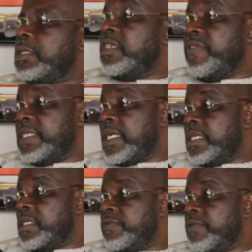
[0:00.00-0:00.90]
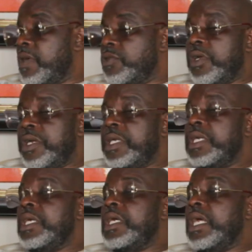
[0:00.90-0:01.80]
chief executive, oh, sorry,
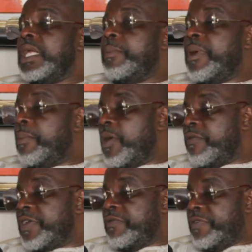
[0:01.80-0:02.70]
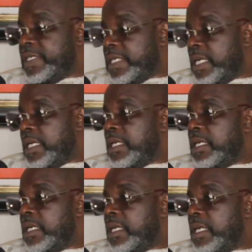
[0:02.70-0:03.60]
the member of Kinfesa,
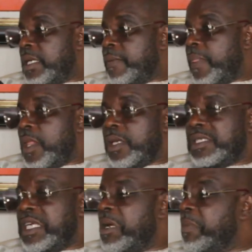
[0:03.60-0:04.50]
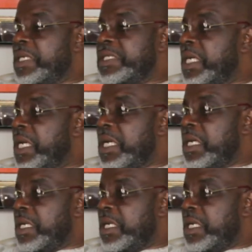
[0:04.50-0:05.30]
general manager